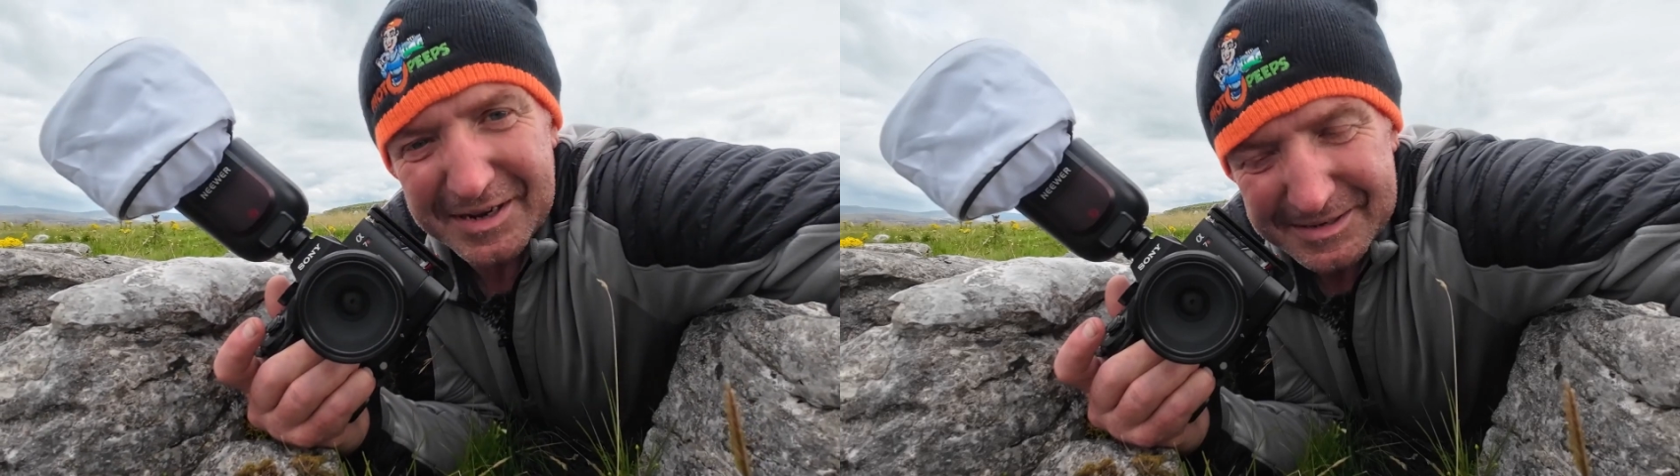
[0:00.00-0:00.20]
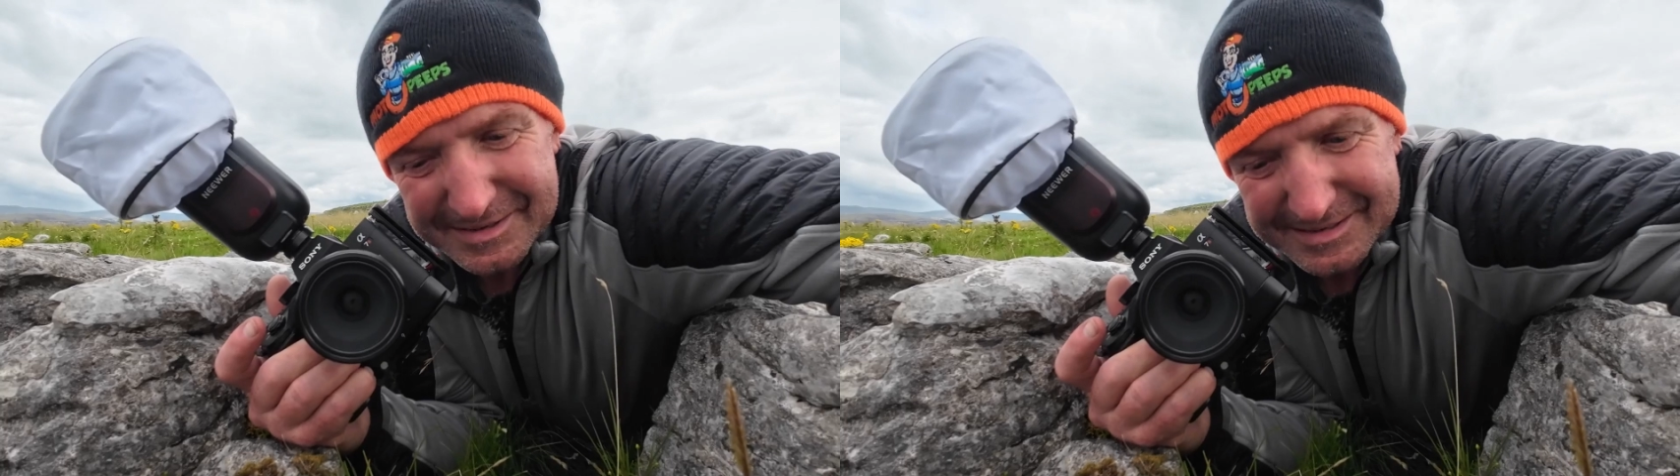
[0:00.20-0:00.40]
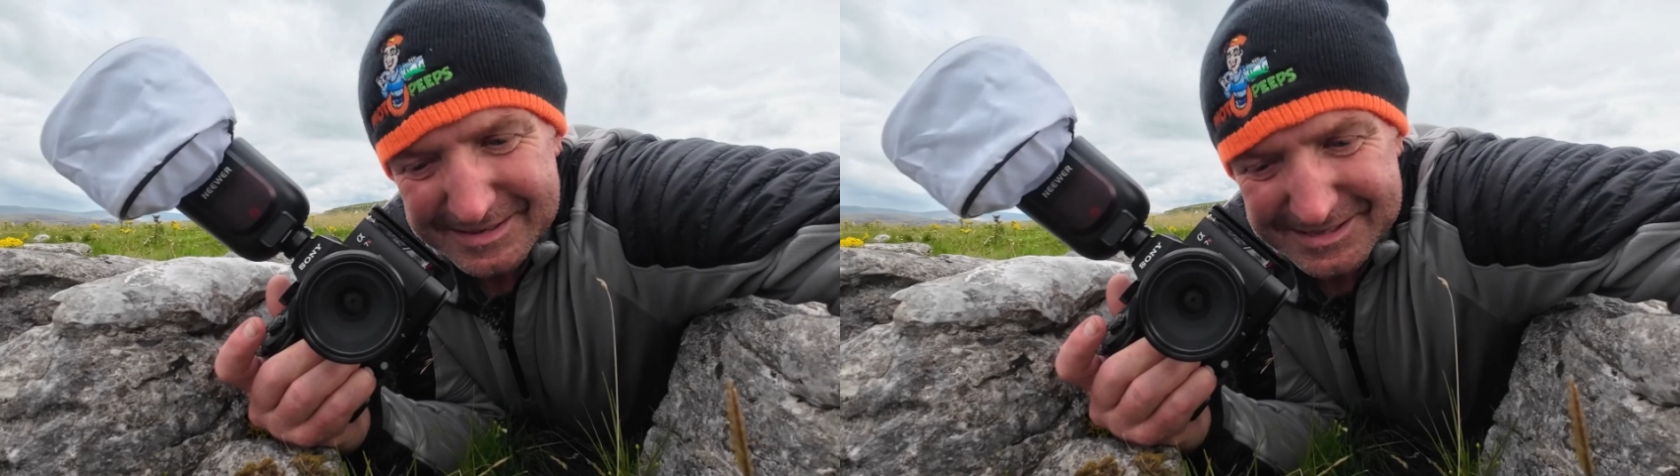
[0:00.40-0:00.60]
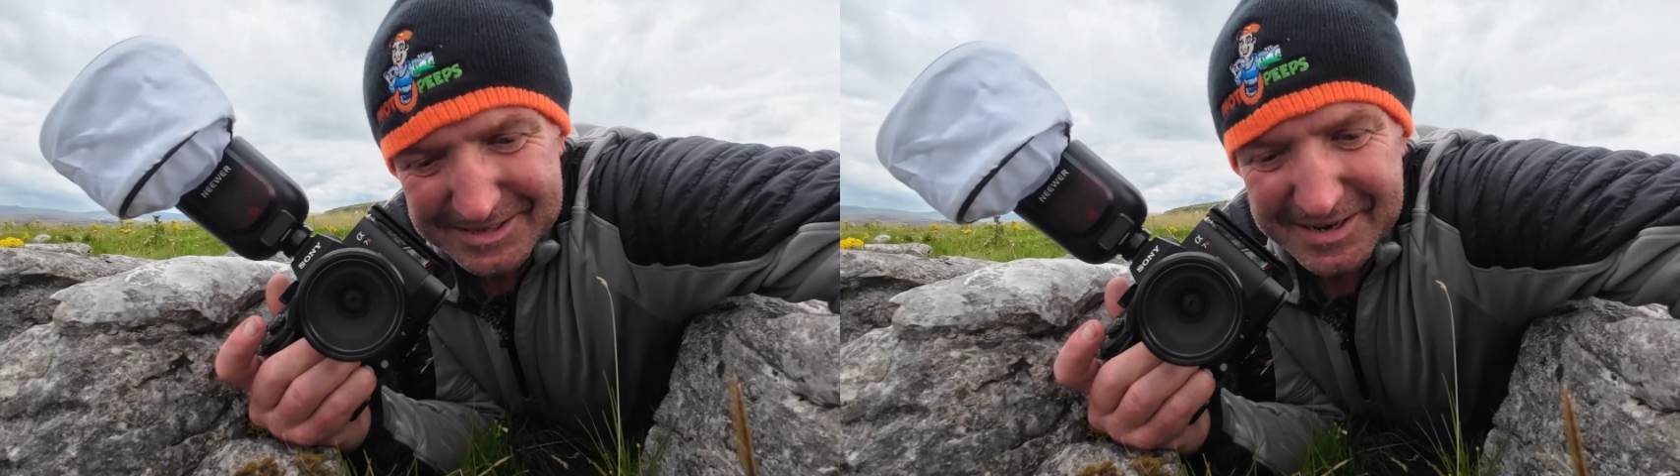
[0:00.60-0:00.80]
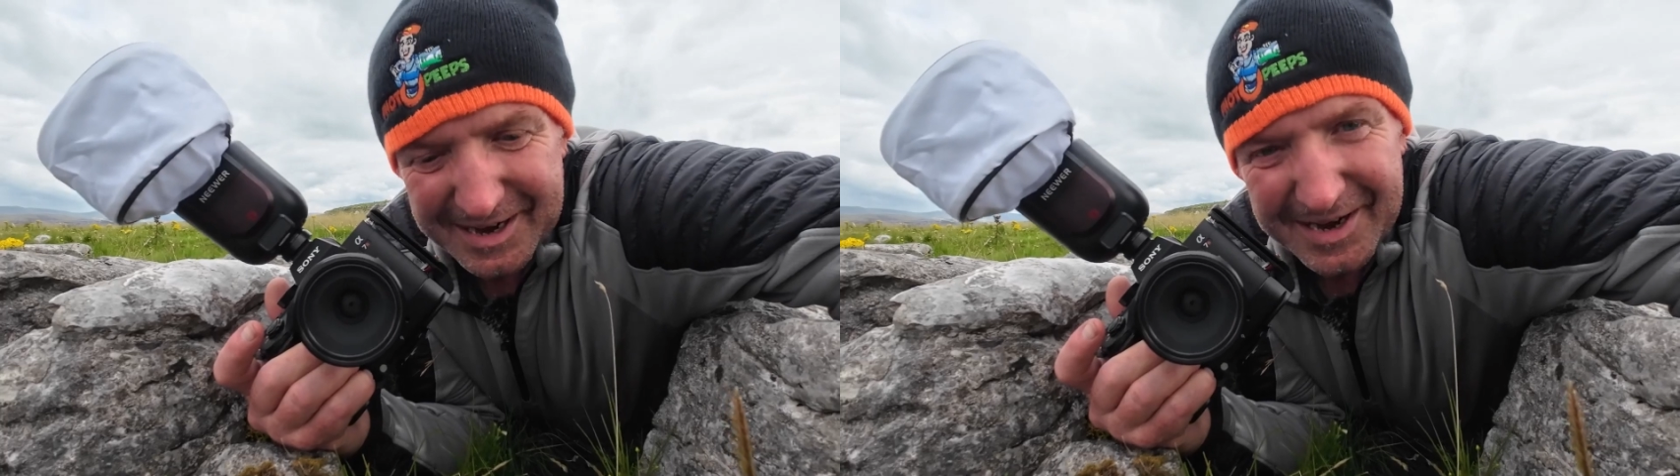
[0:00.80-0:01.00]

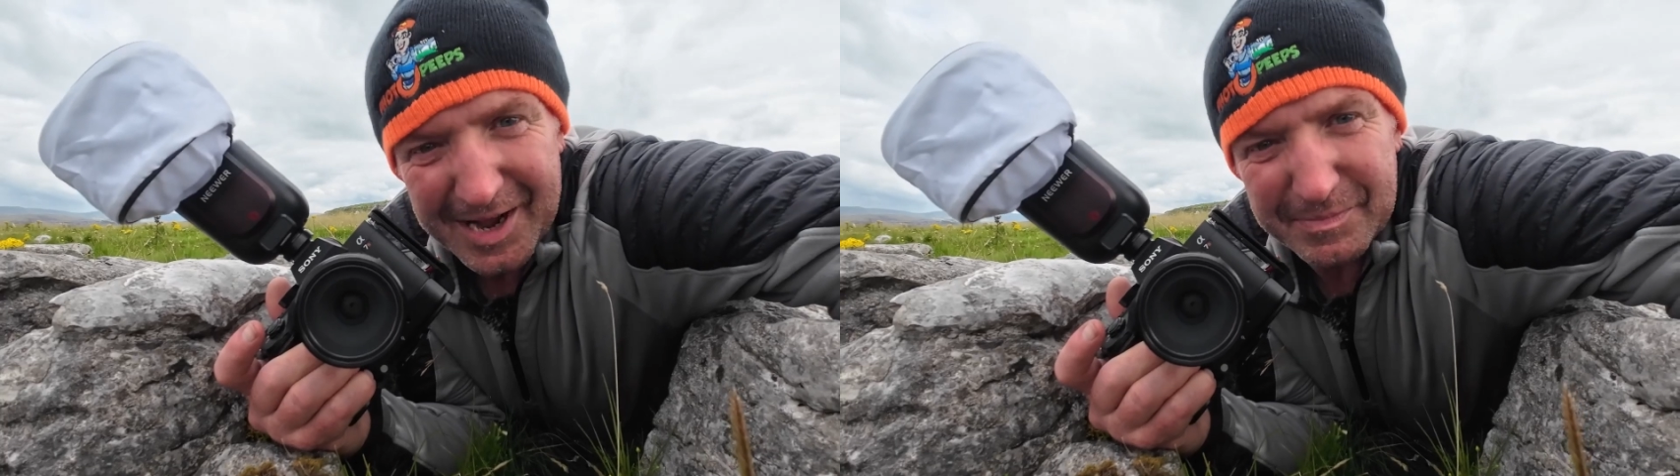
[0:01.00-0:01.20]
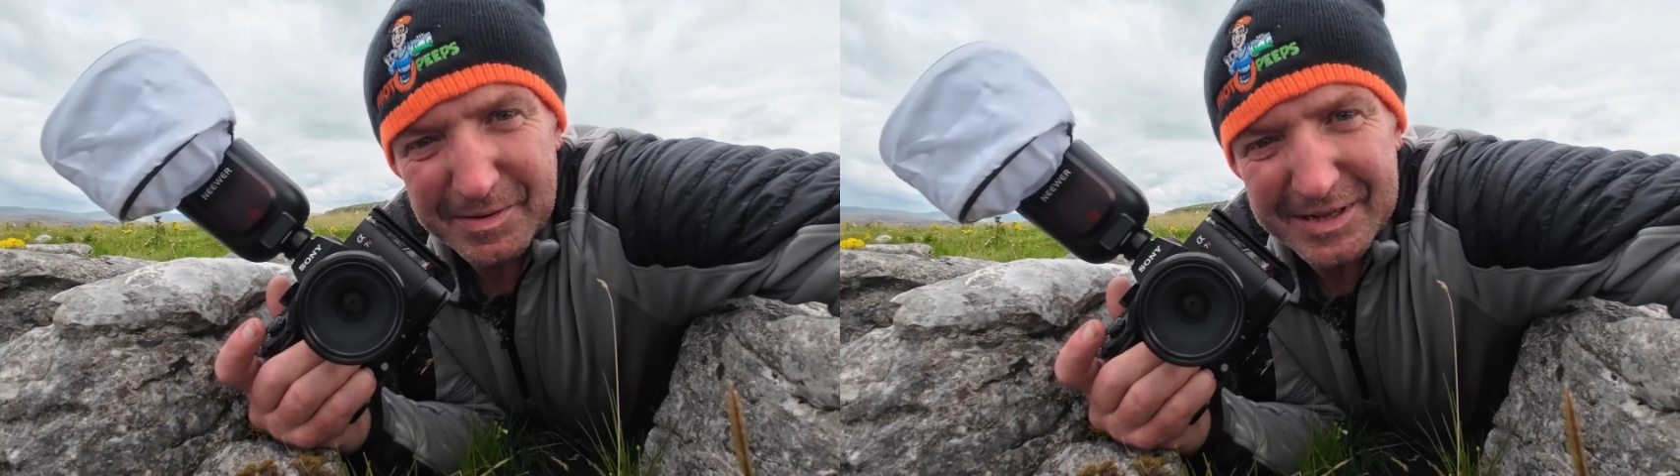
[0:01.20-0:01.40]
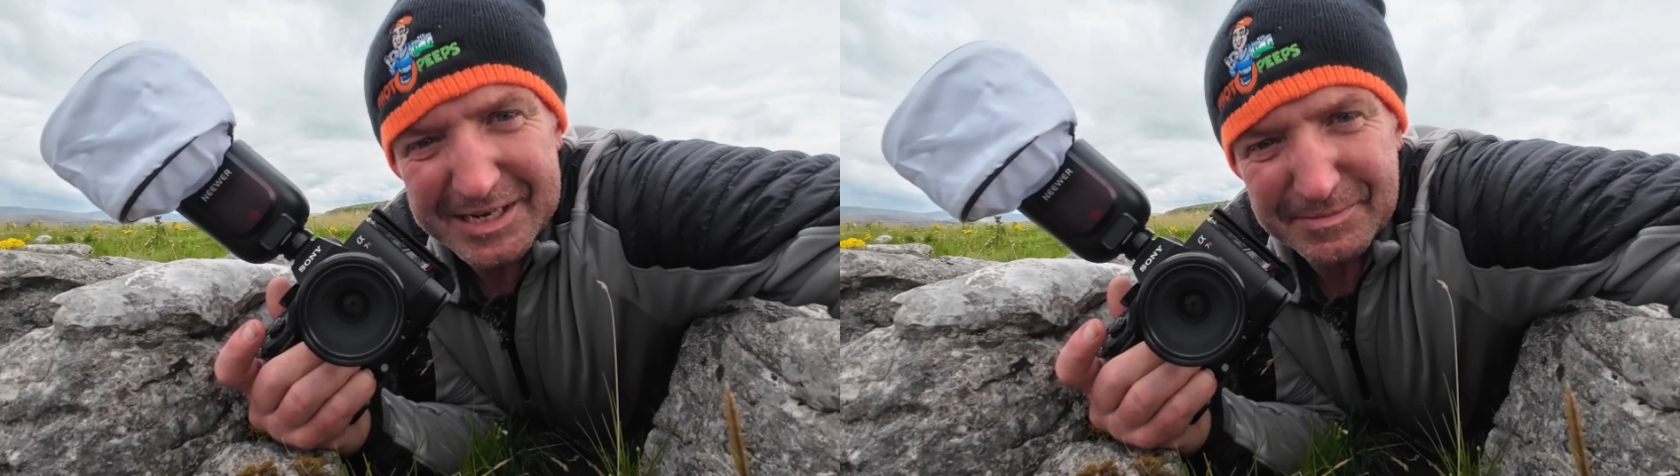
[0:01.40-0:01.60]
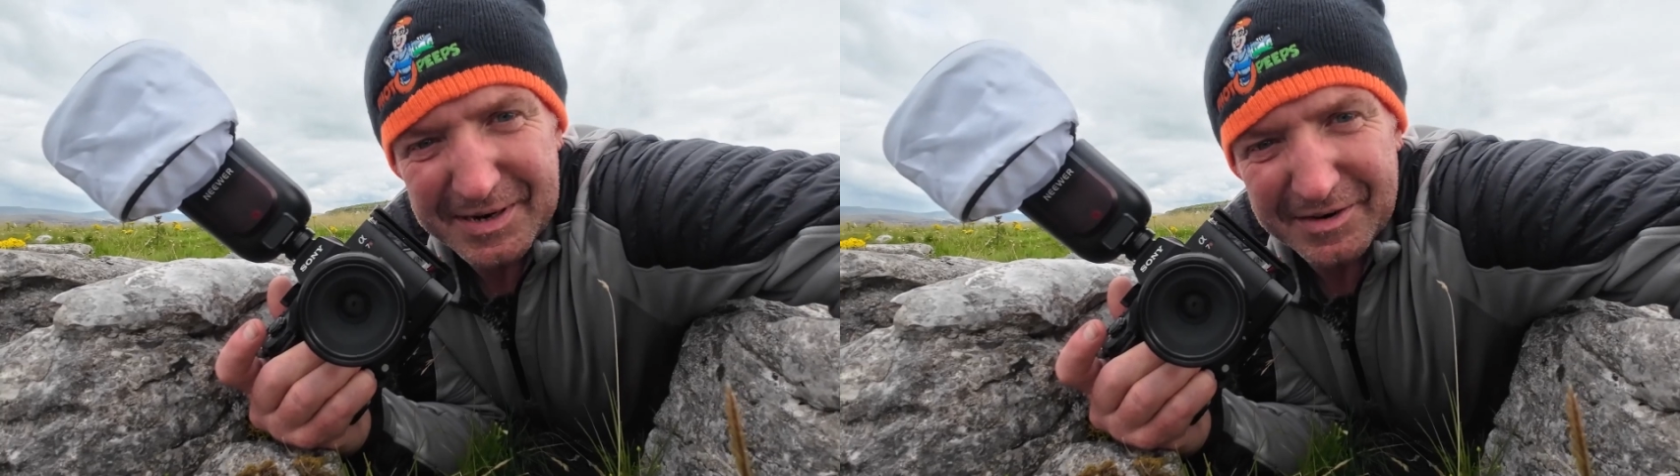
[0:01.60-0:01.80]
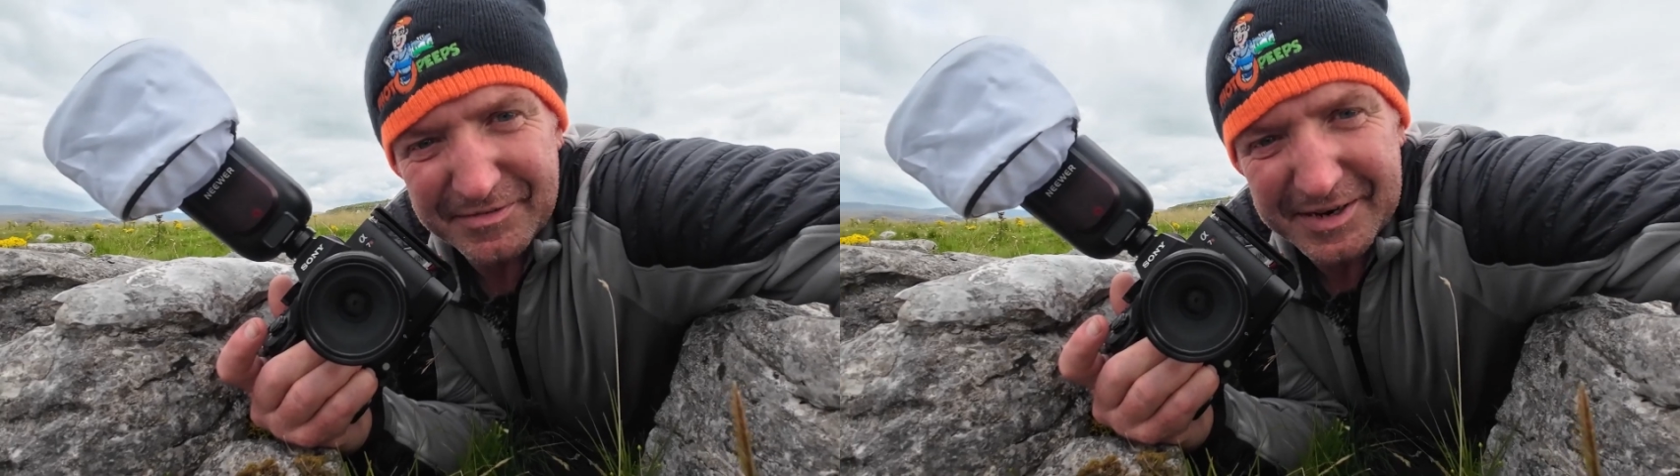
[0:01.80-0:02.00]
So yeah, I'll bob these up
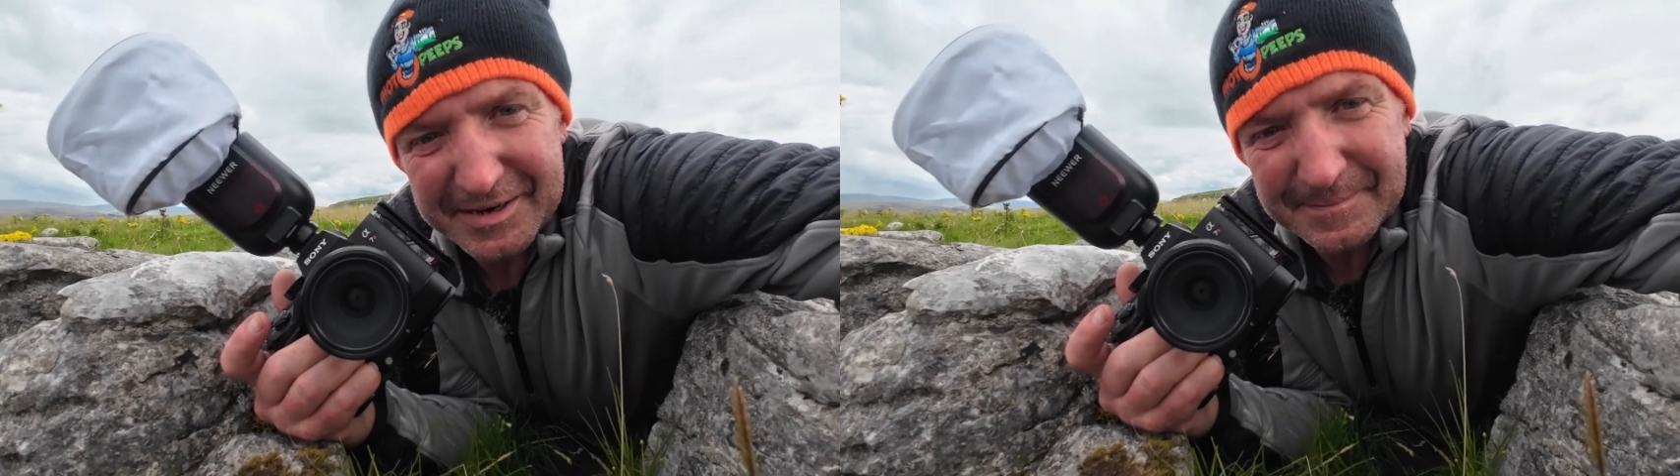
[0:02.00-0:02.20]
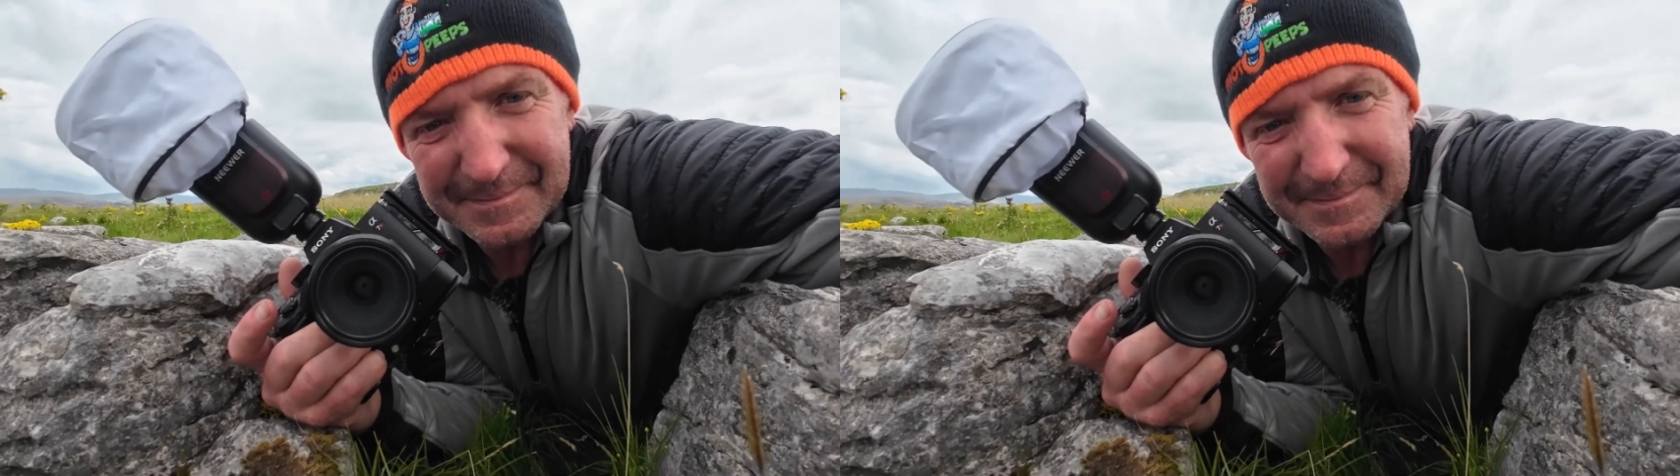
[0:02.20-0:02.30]
now for you.